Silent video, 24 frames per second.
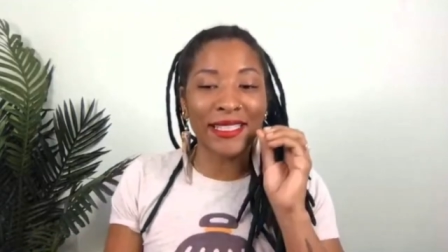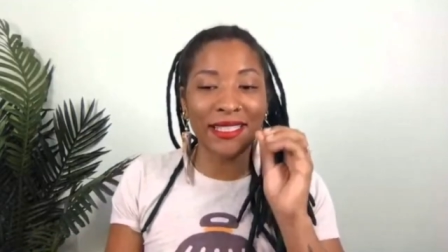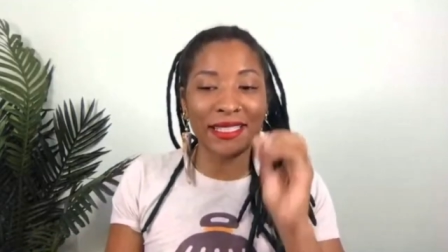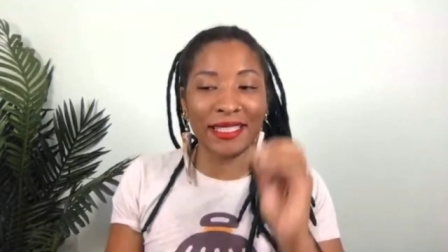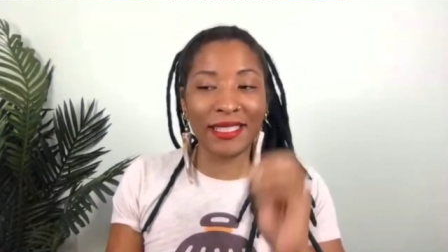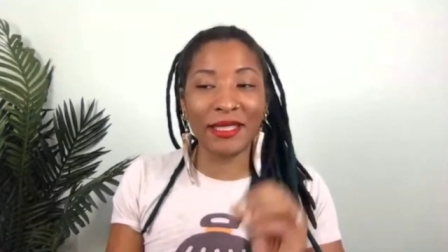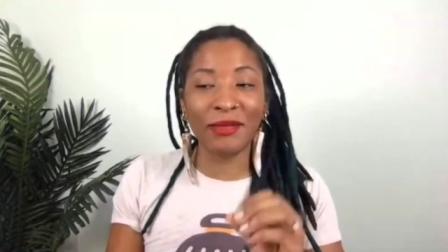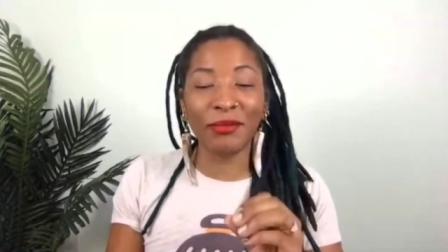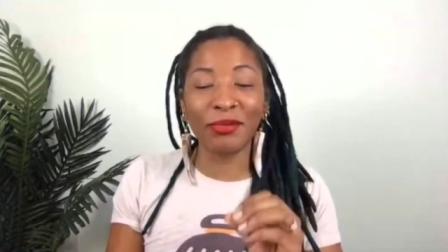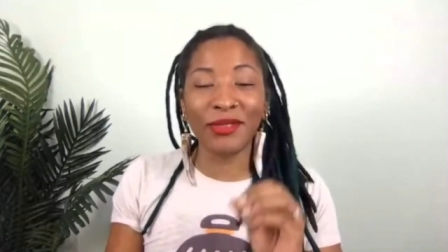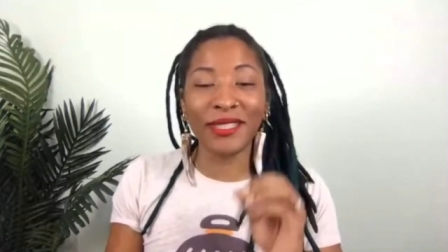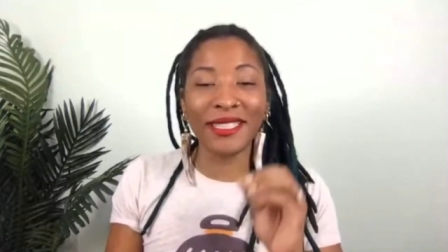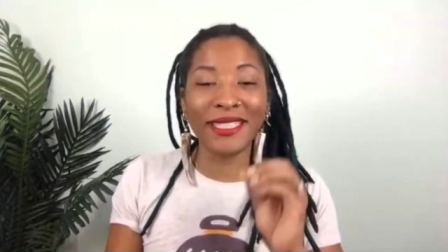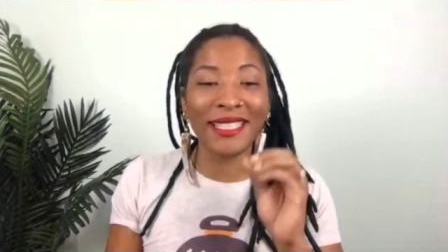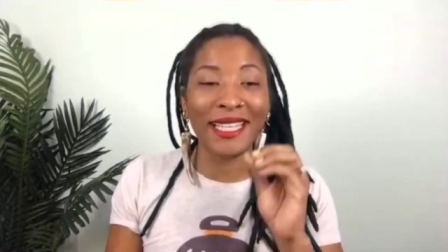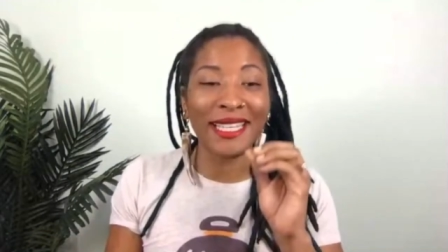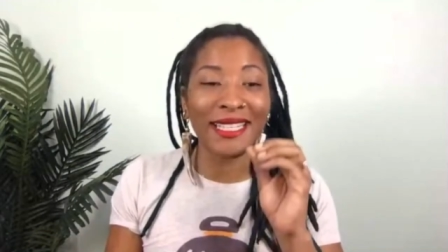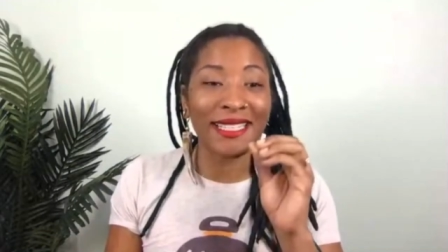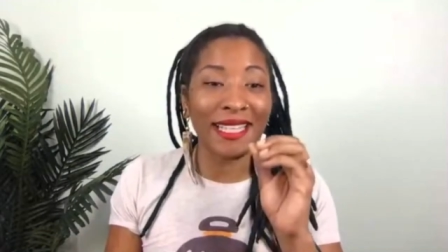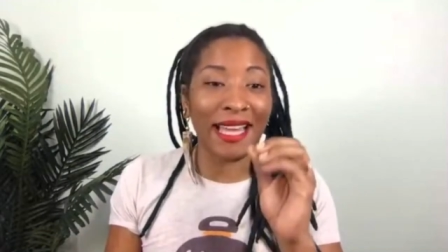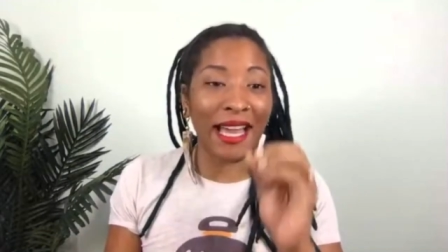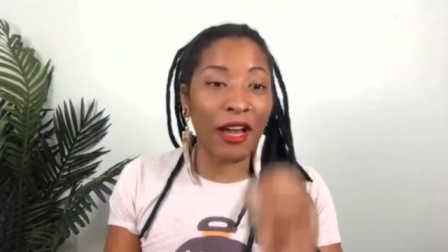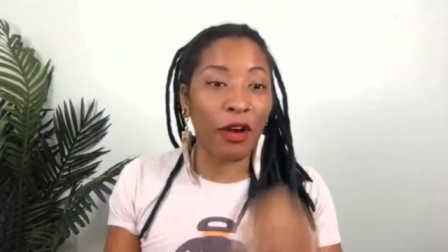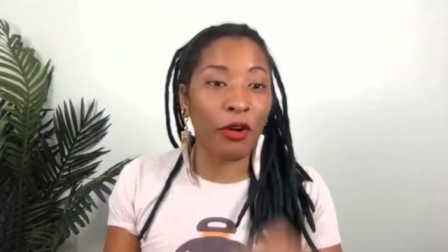Seabreeze
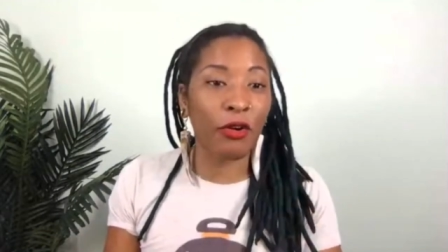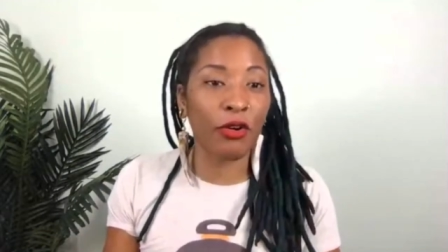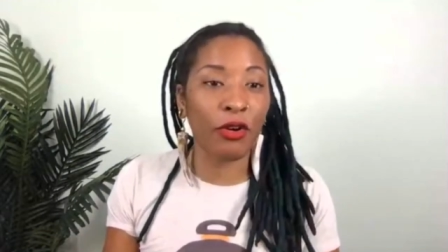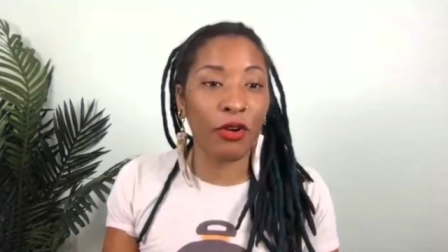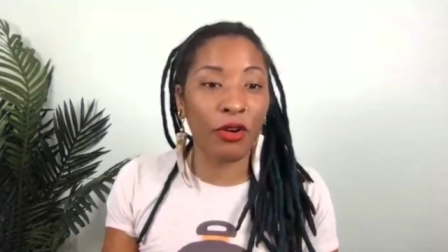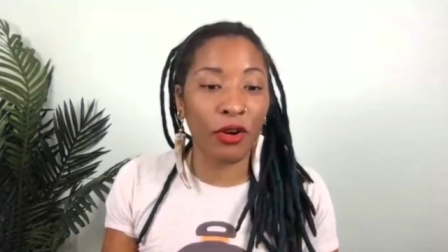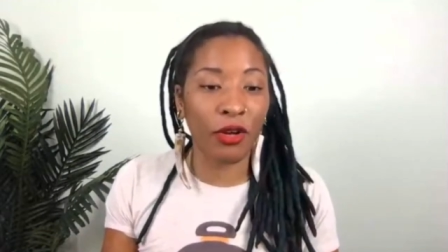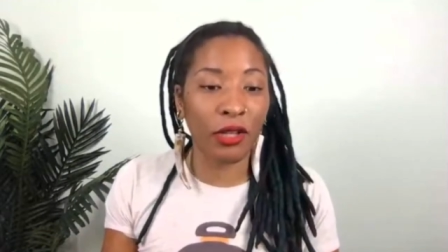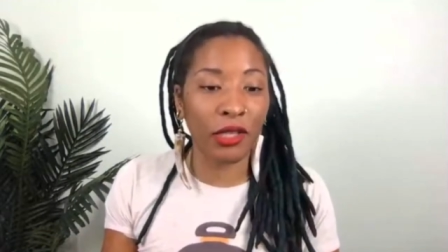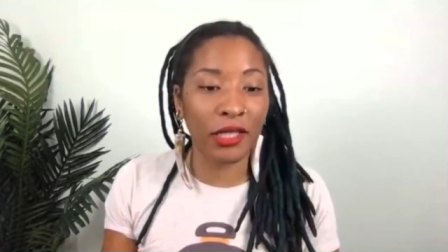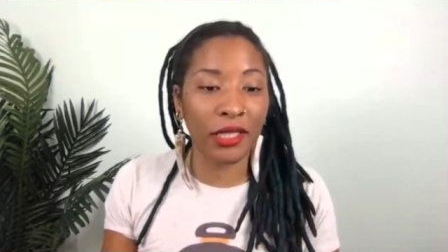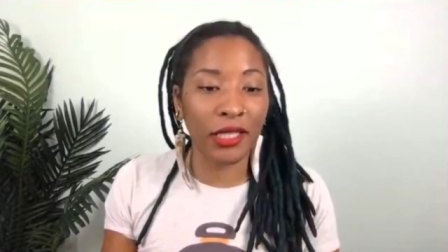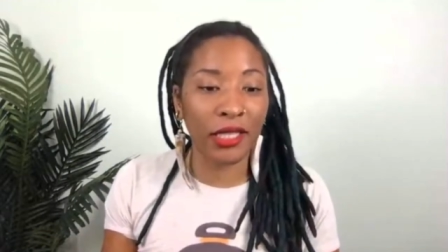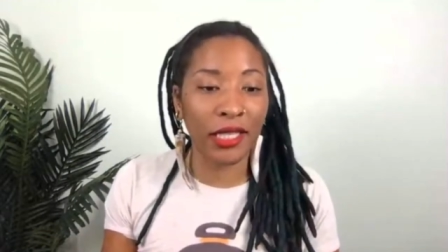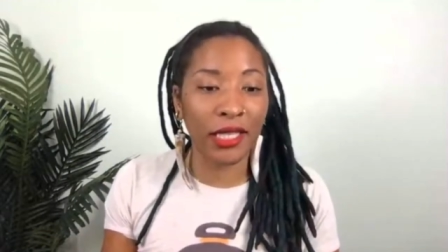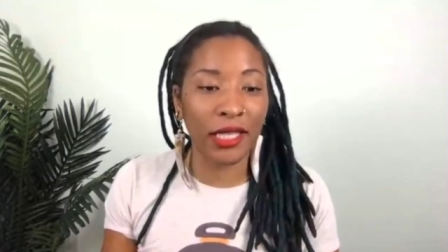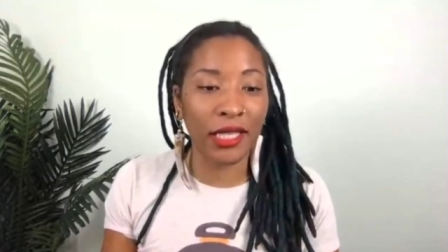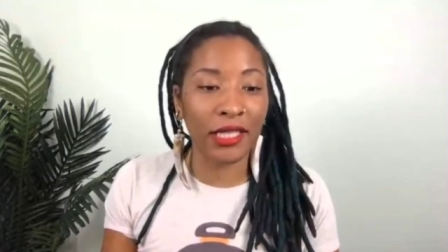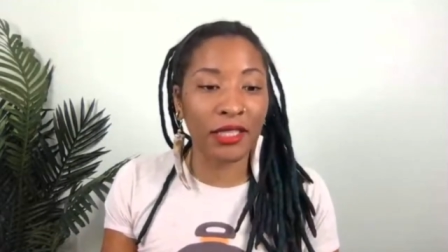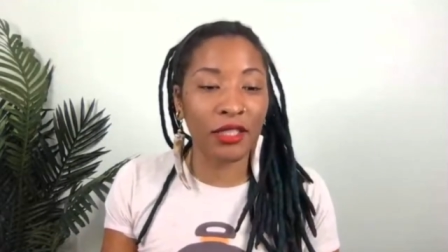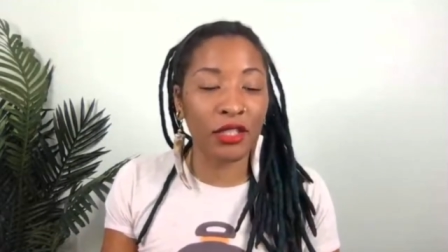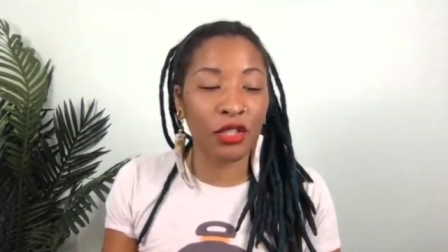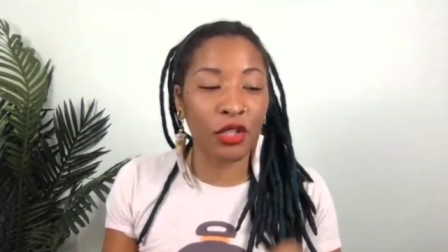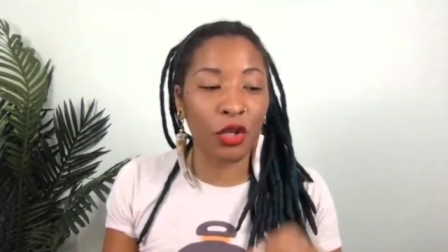has alcohol in
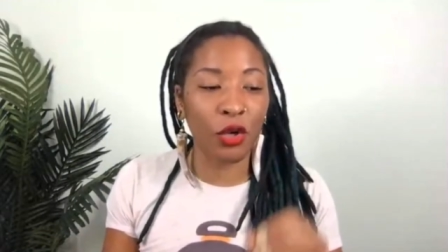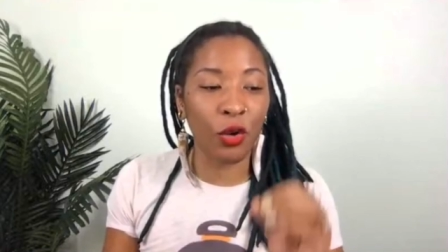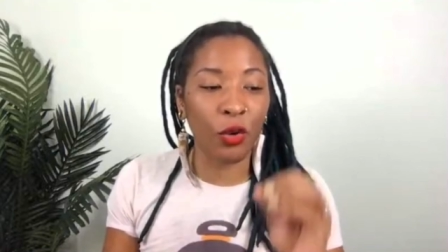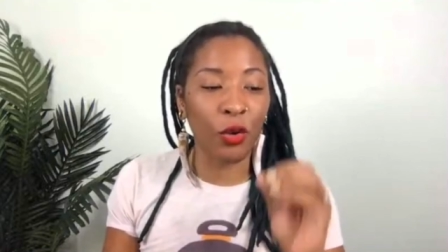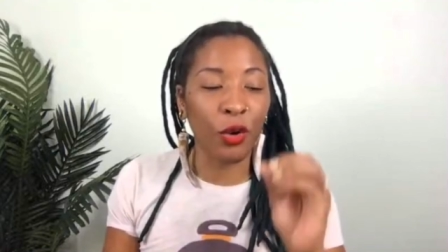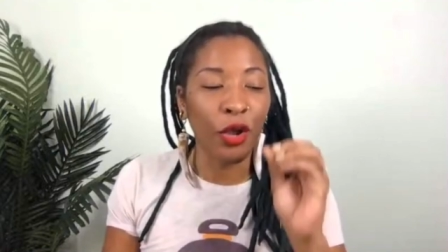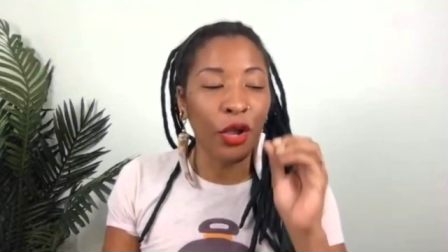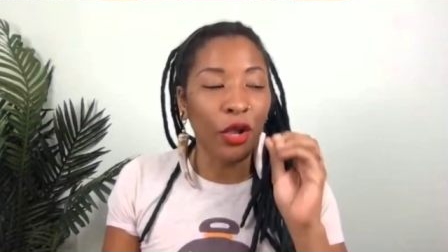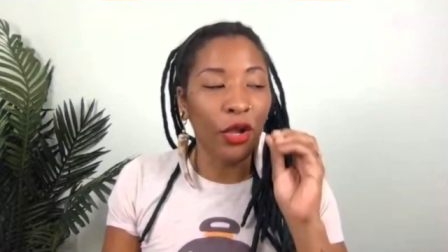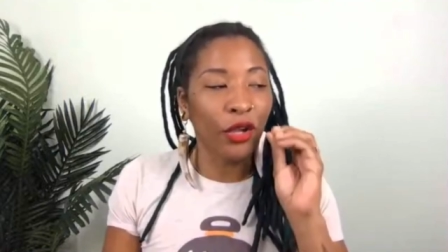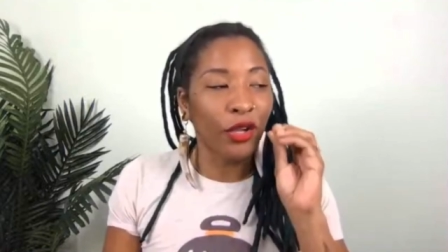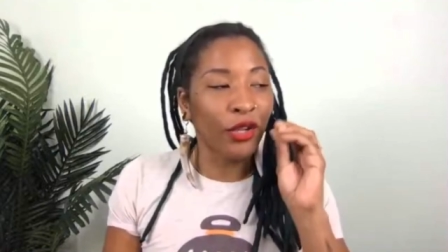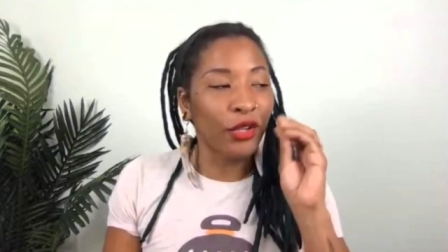it, and so